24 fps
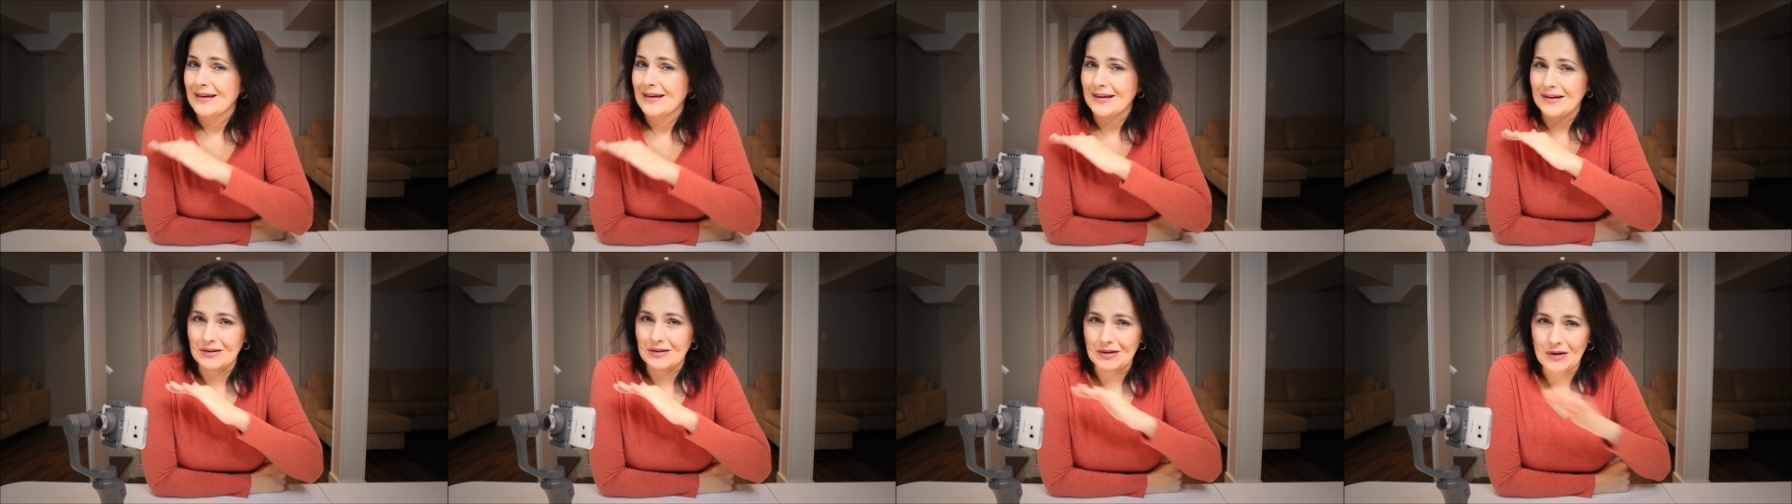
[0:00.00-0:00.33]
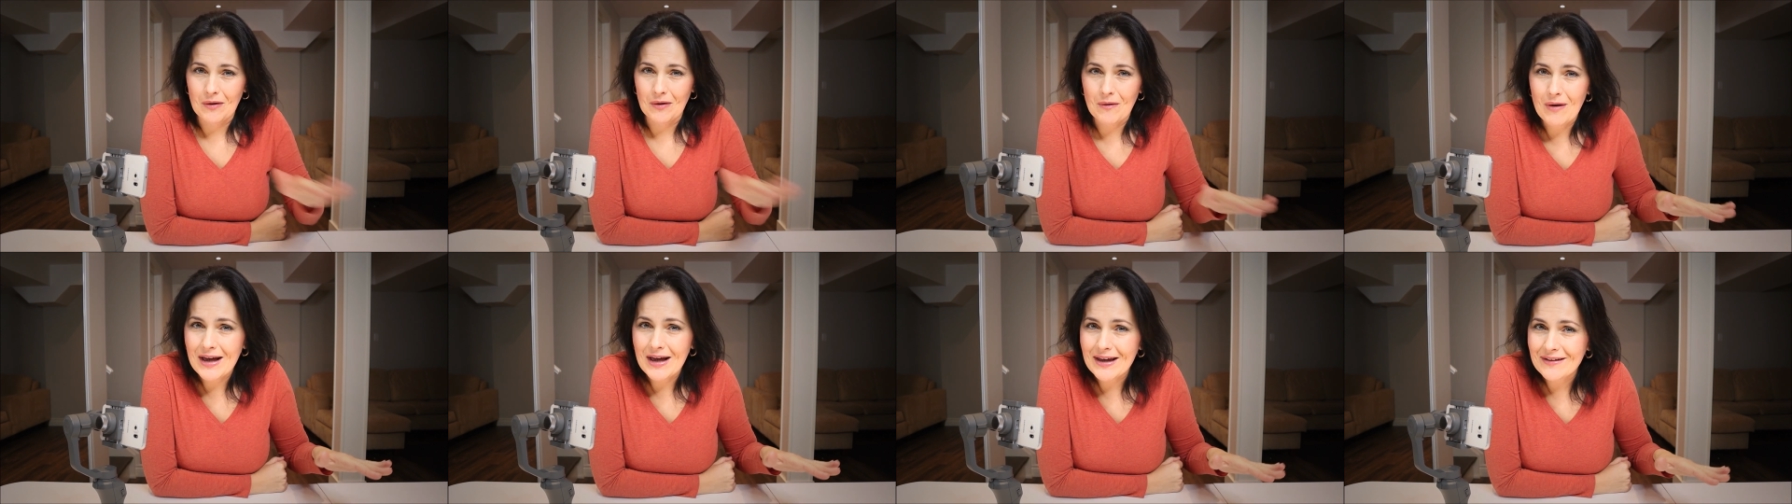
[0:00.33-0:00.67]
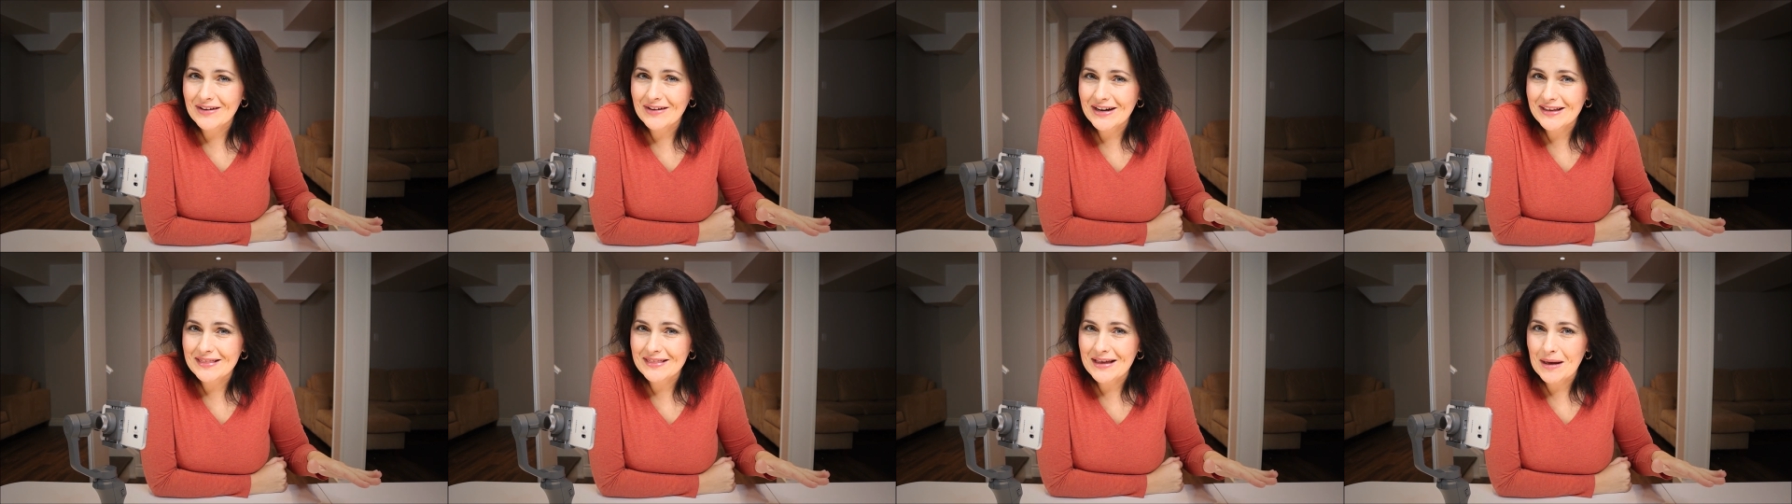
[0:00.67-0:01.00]
You know I
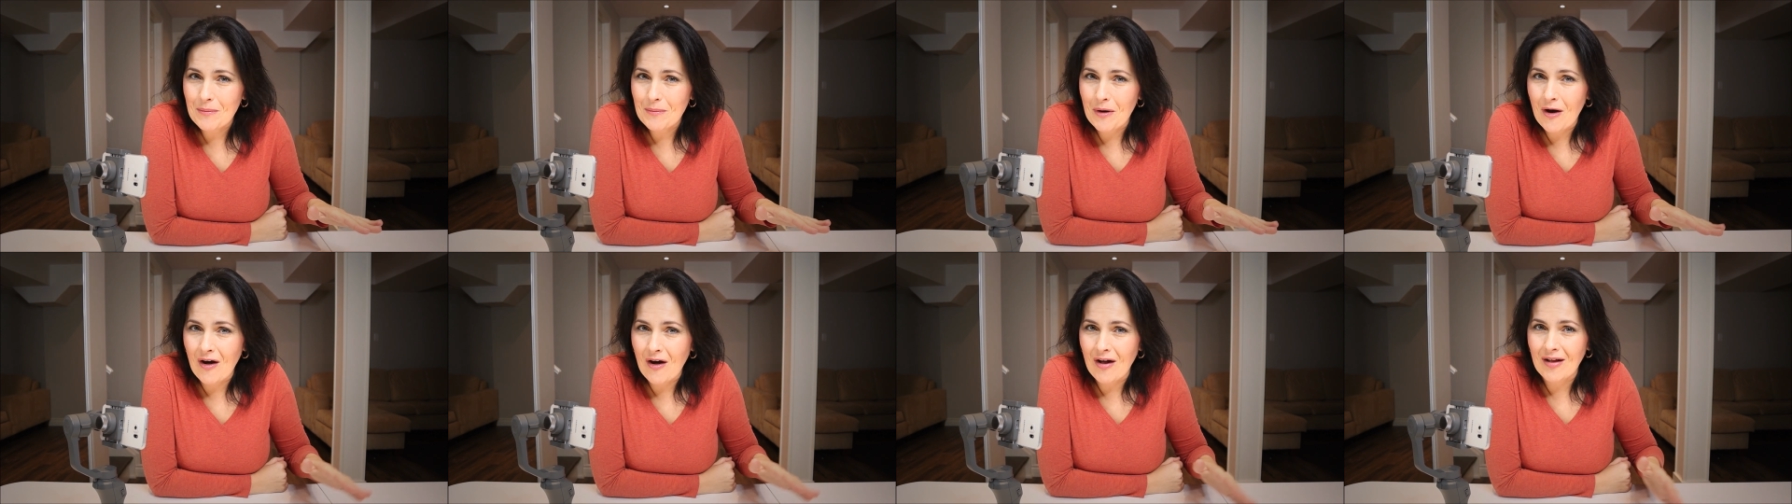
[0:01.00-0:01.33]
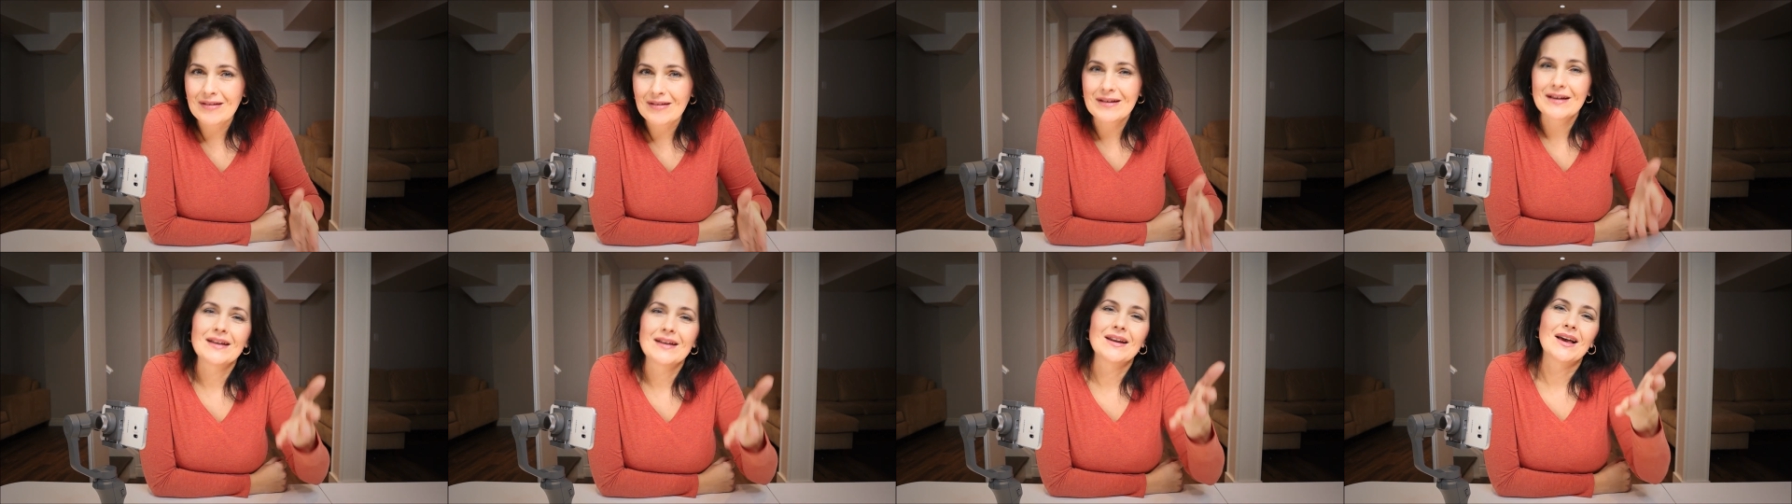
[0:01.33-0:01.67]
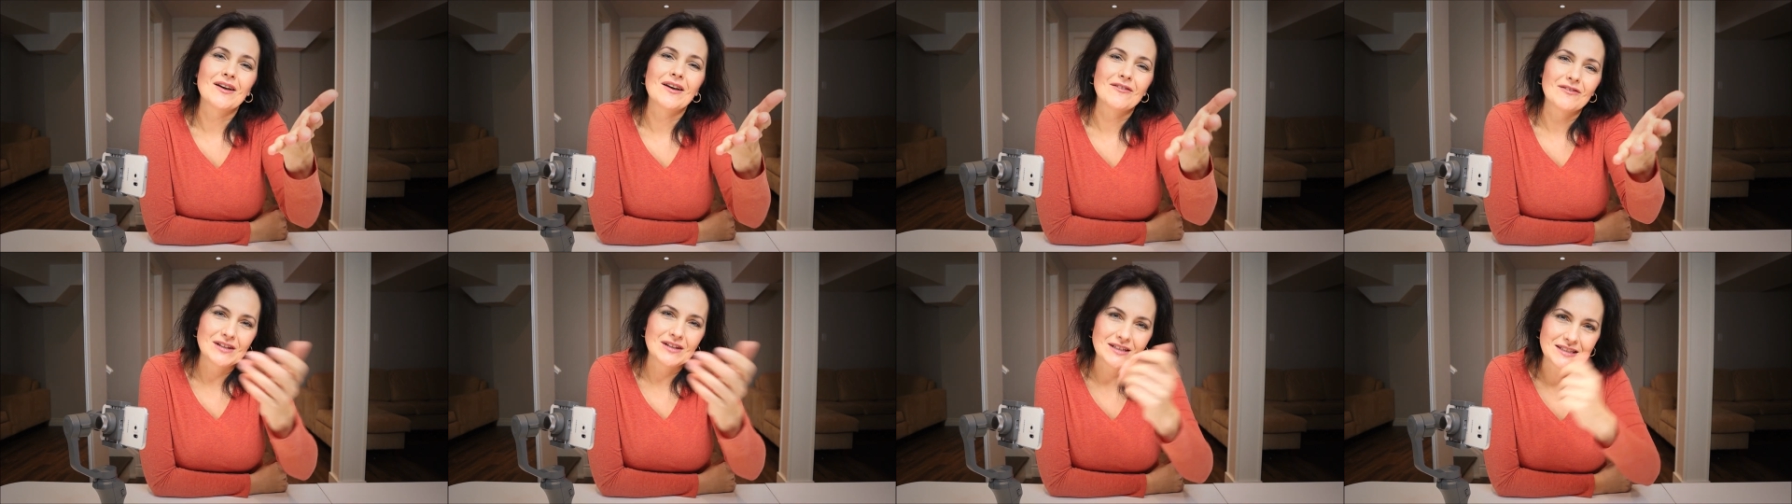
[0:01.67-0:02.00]
read them all and
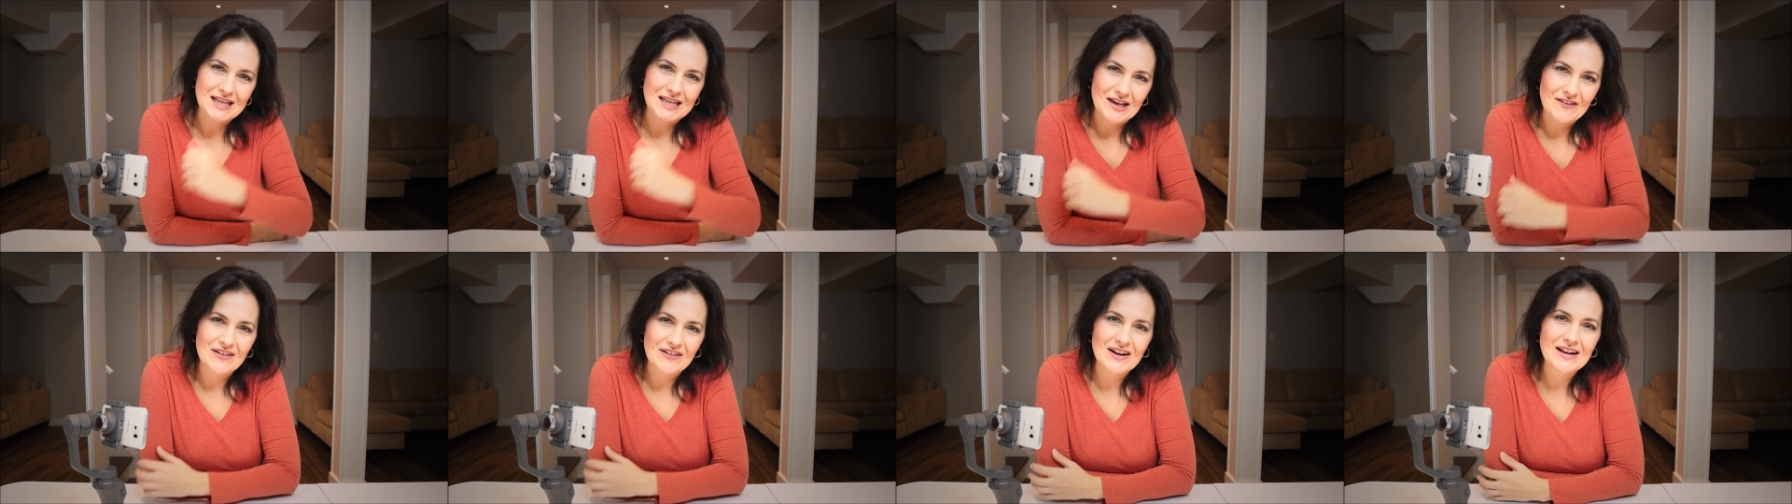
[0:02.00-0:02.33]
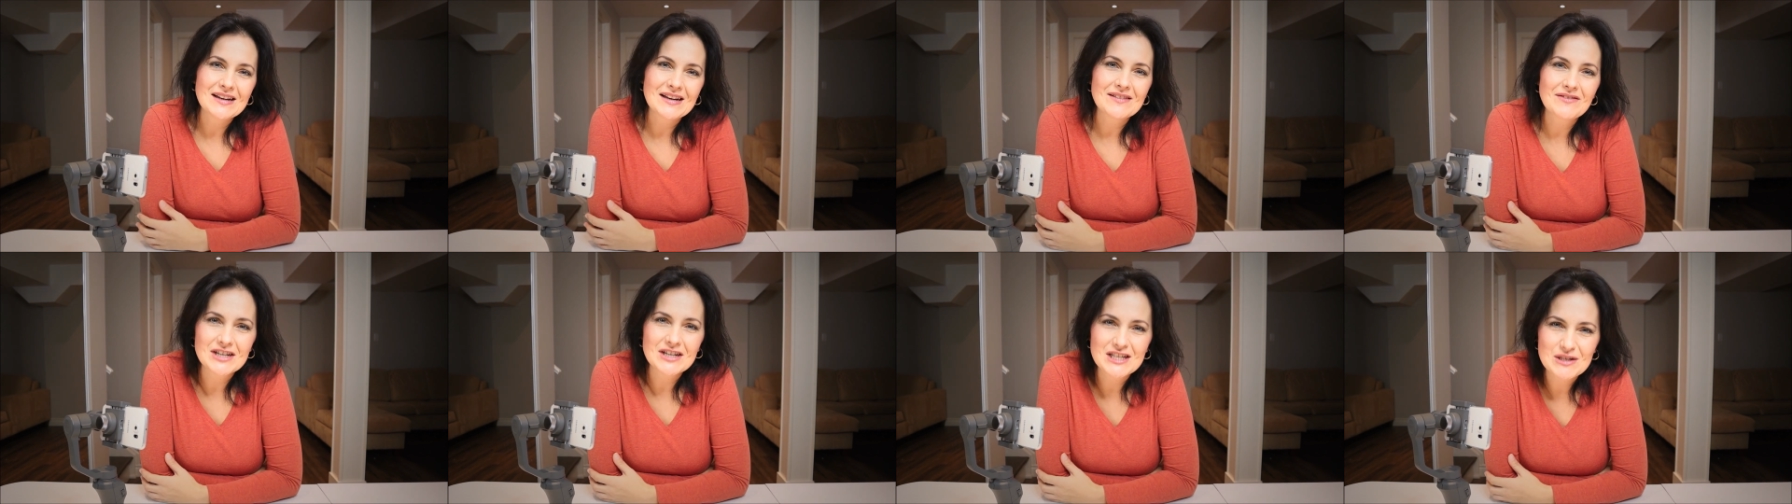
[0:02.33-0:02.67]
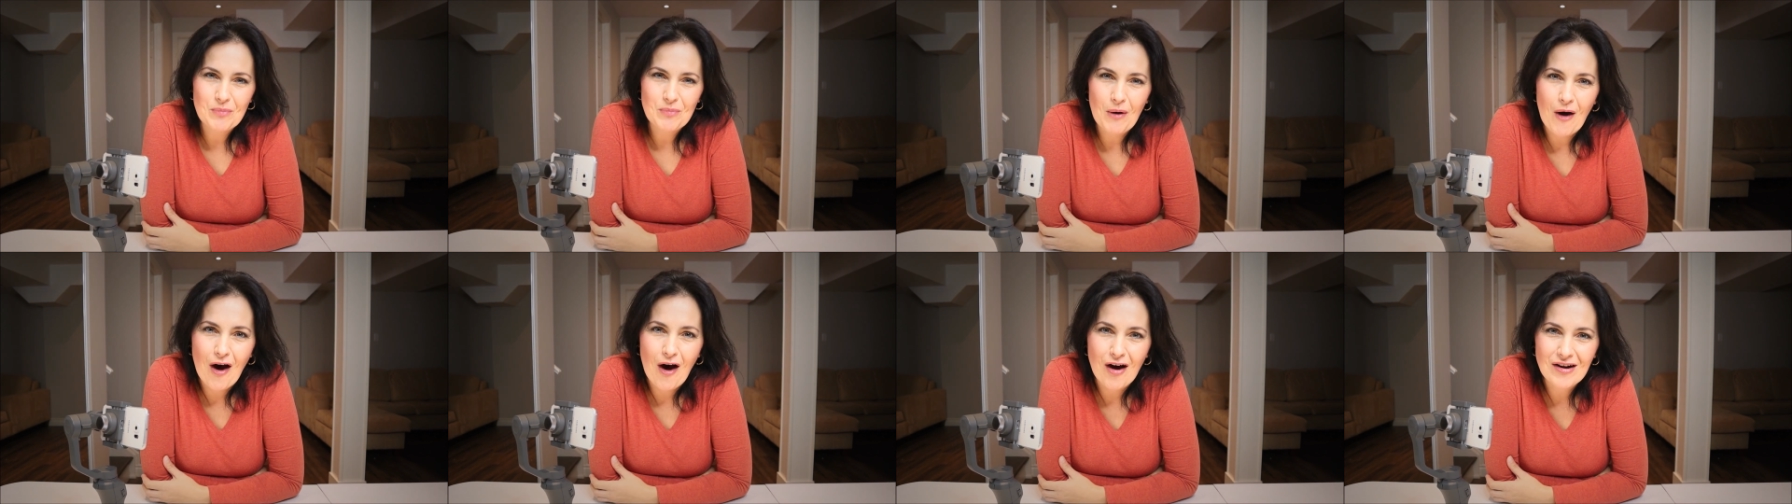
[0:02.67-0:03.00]
I will definitely
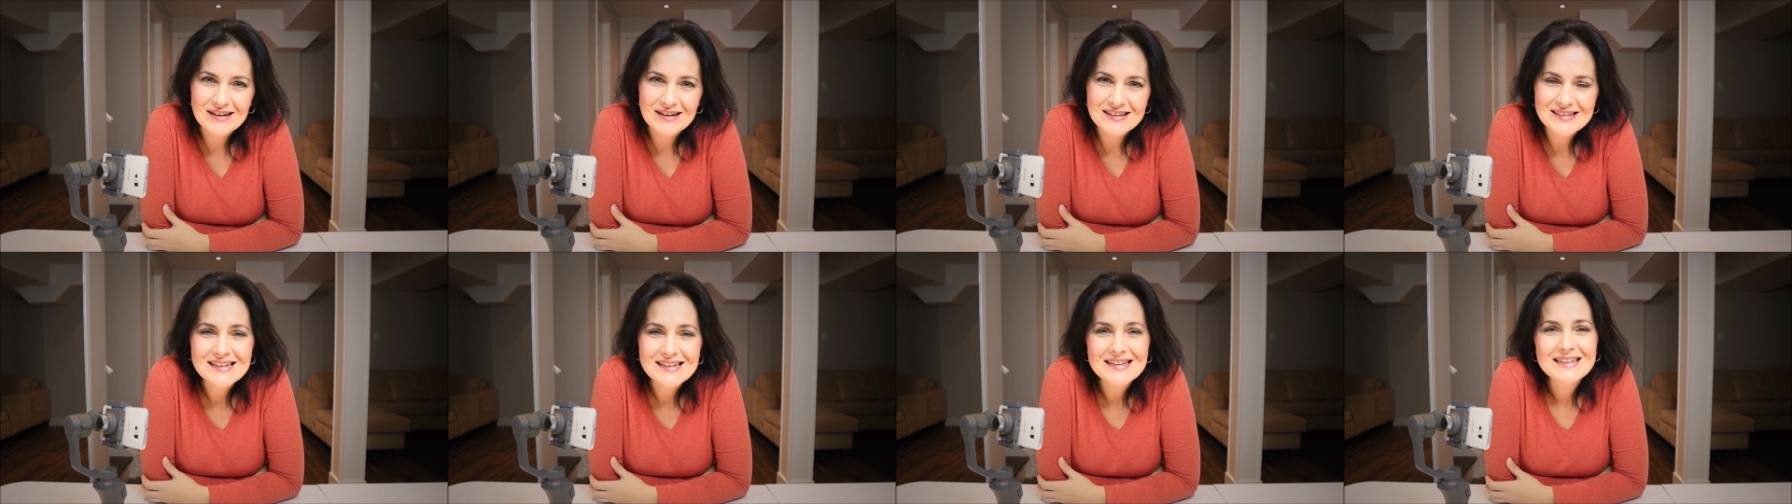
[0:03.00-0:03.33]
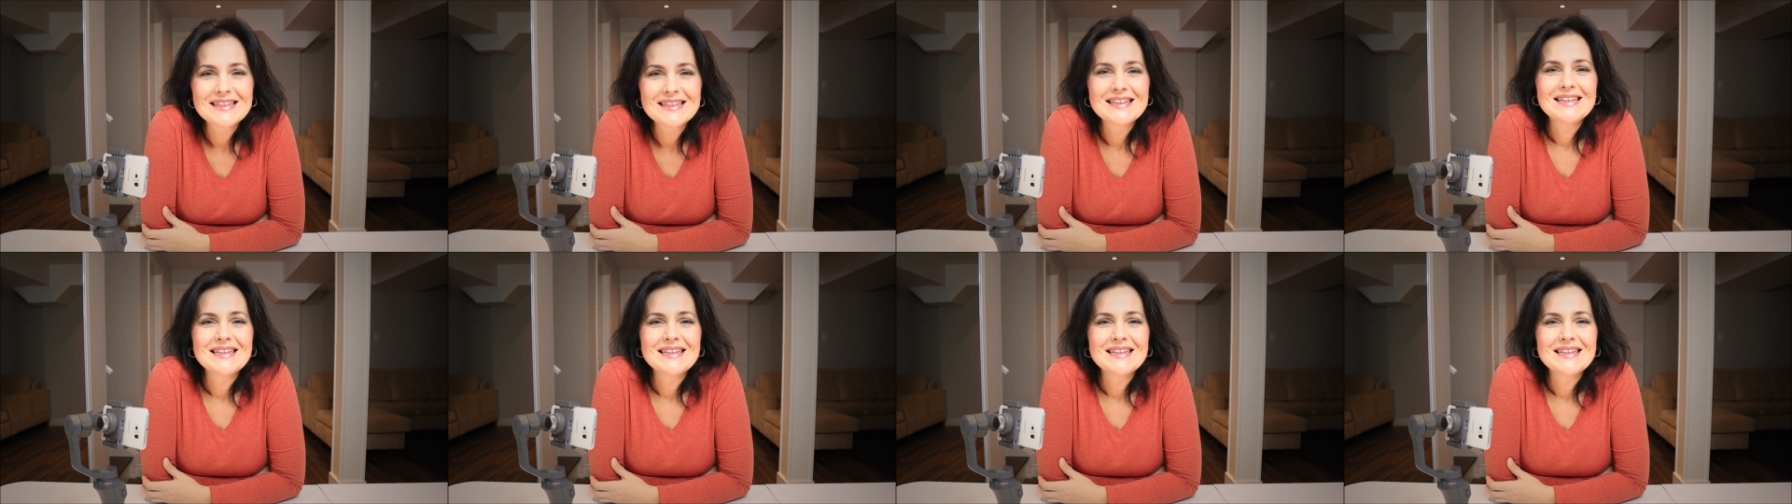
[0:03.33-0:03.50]
respond.